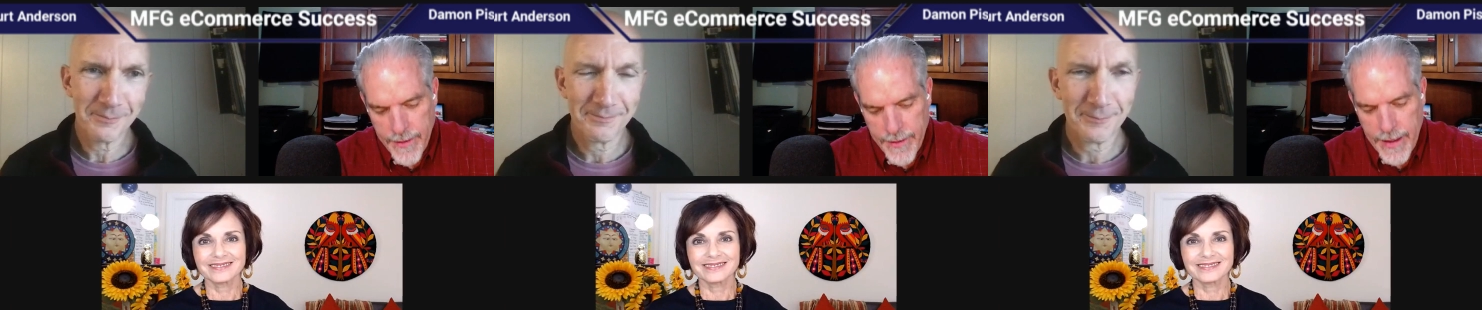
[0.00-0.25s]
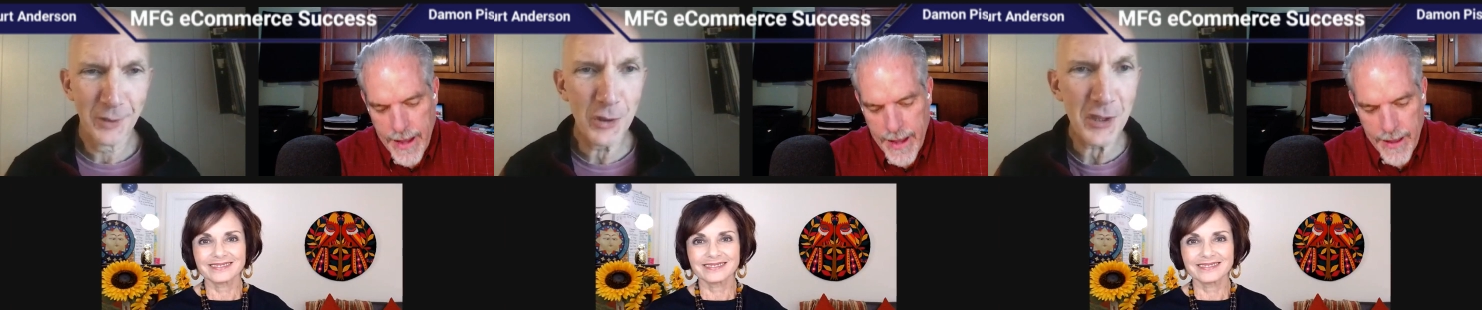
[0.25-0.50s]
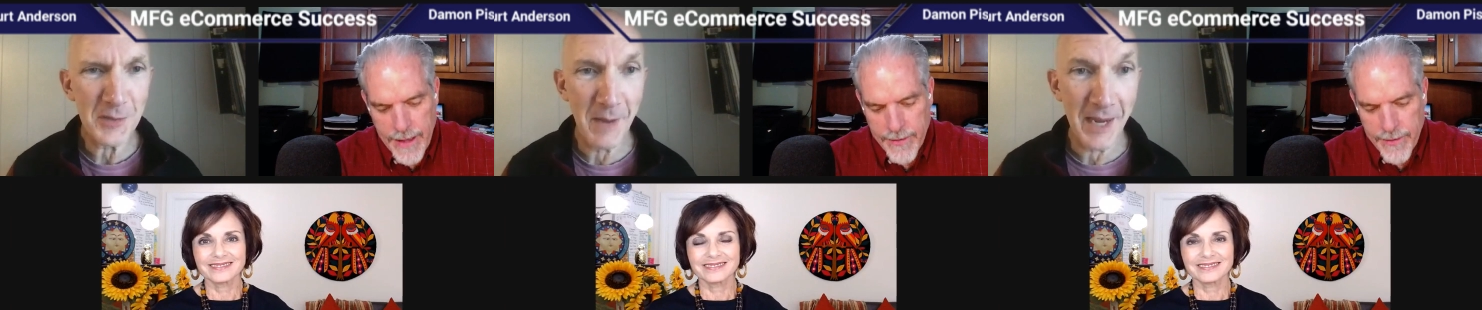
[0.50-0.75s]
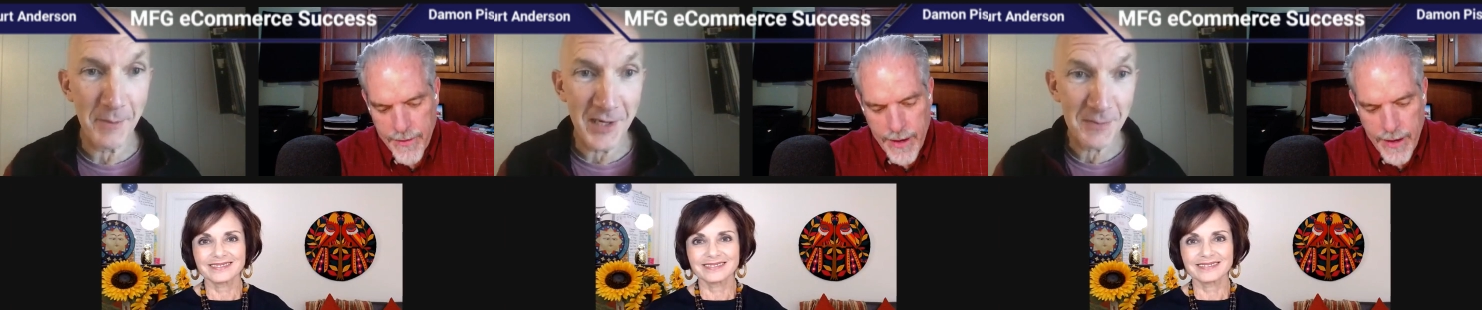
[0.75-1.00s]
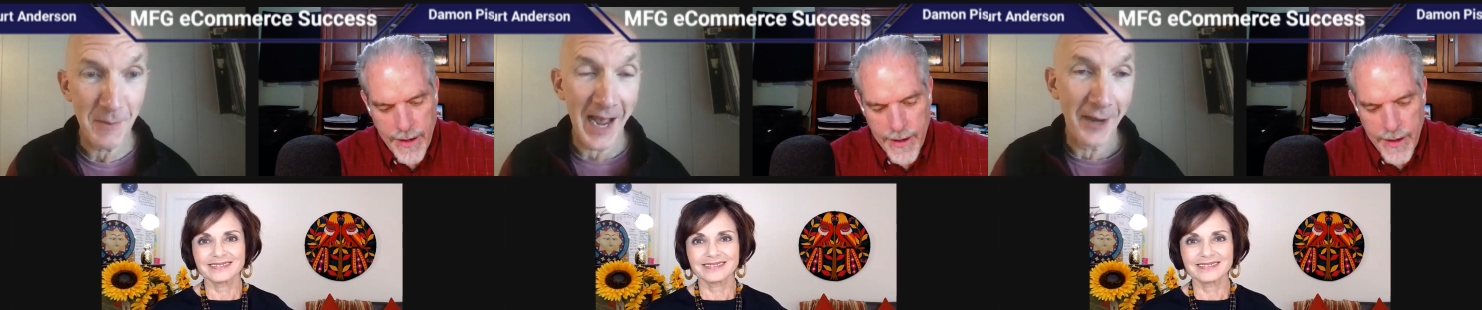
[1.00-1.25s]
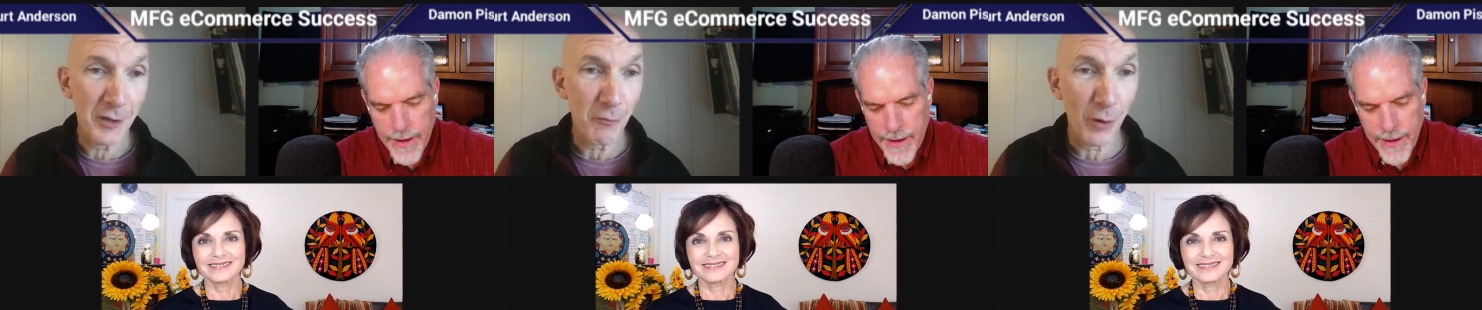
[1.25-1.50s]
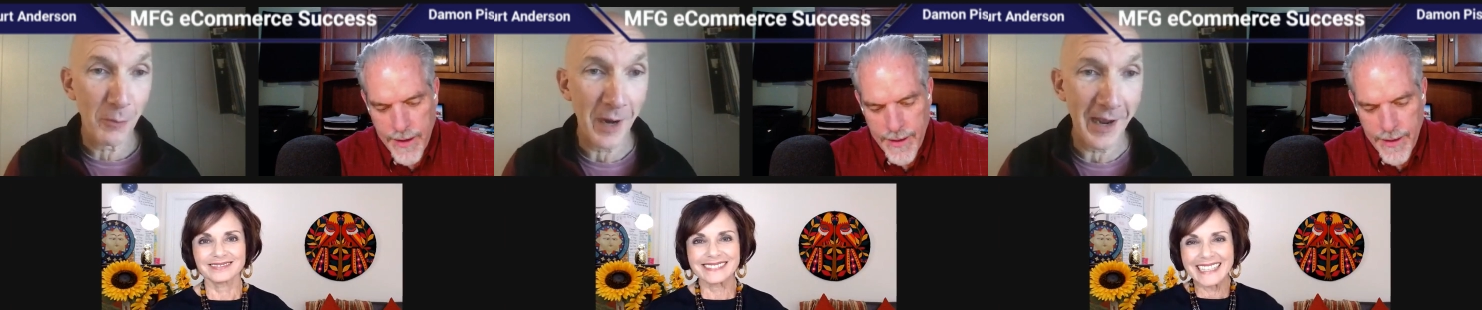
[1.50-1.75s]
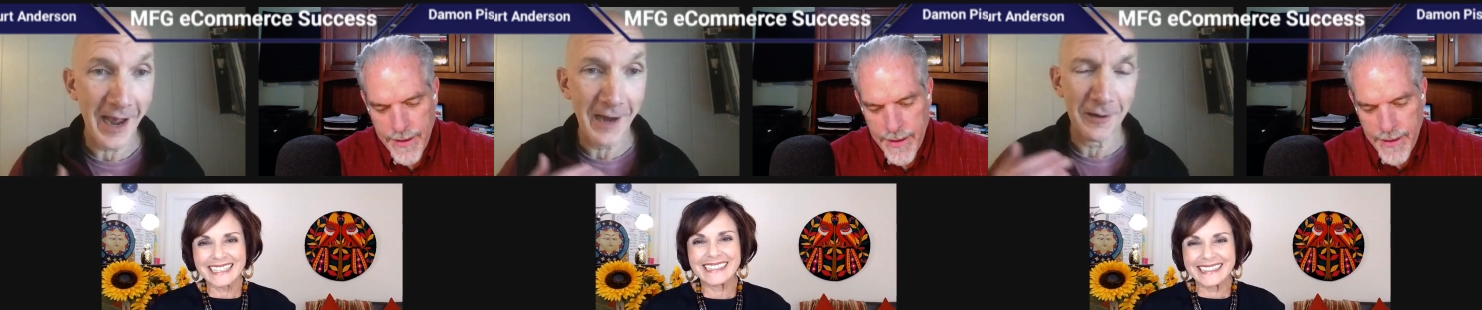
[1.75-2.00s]
Speaker 1: Yeah. You just made great. me smile. You warmed my
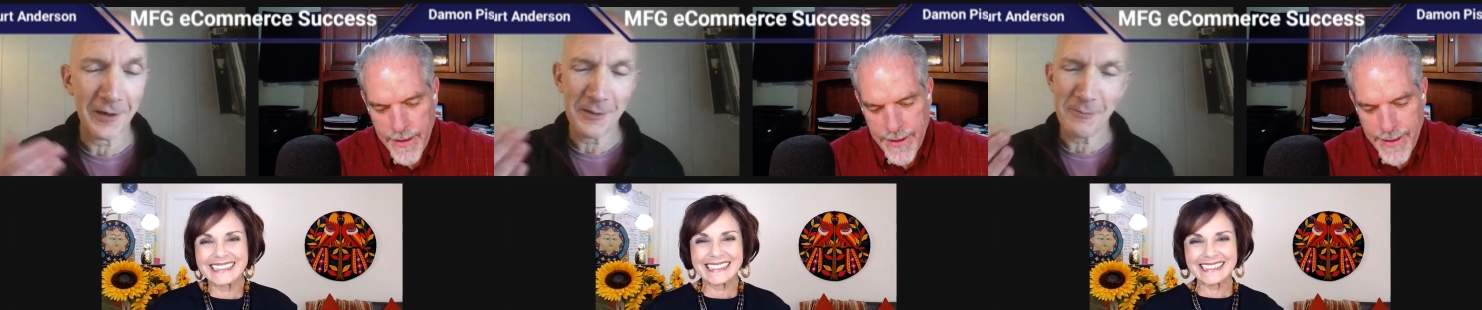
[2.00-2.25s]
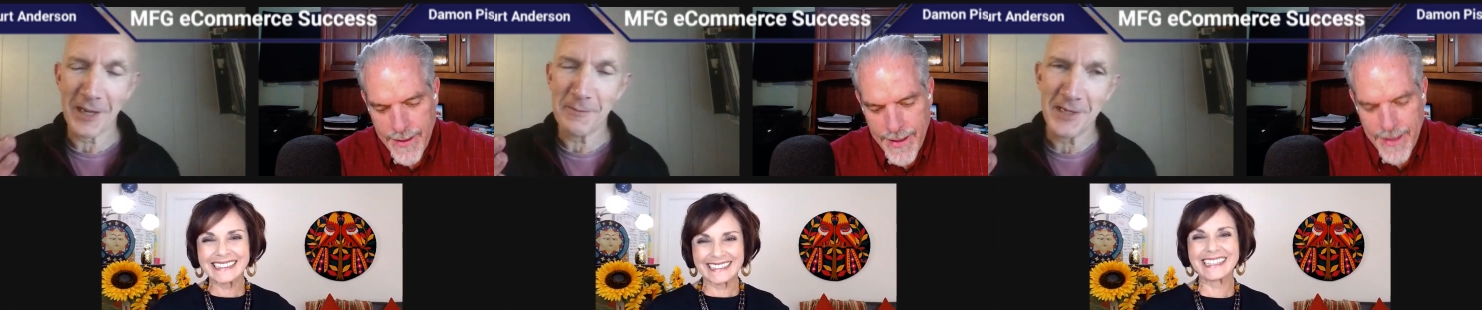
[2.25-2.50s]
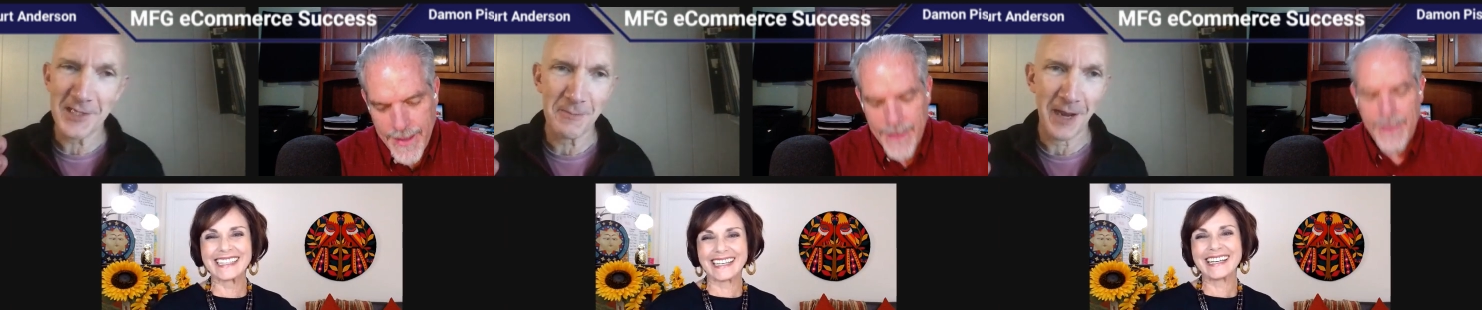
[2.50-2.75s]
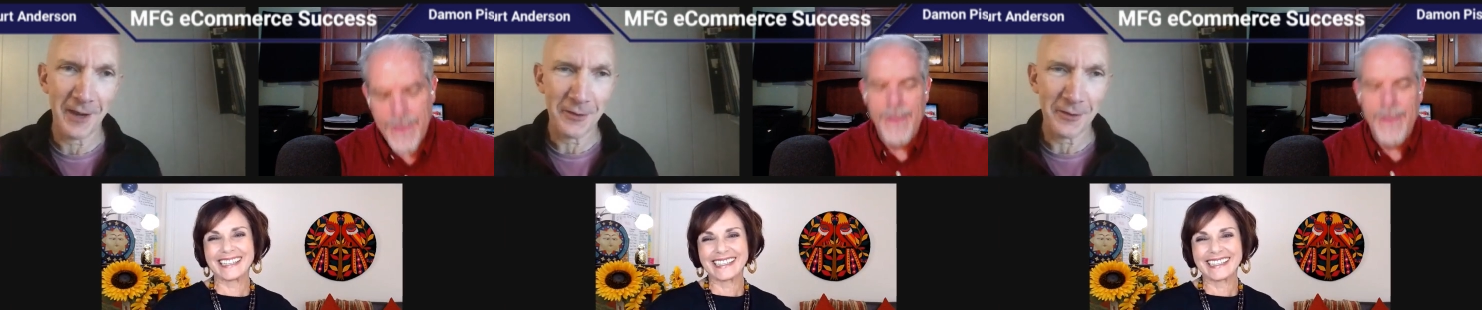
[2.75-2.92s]
heart and made me smile,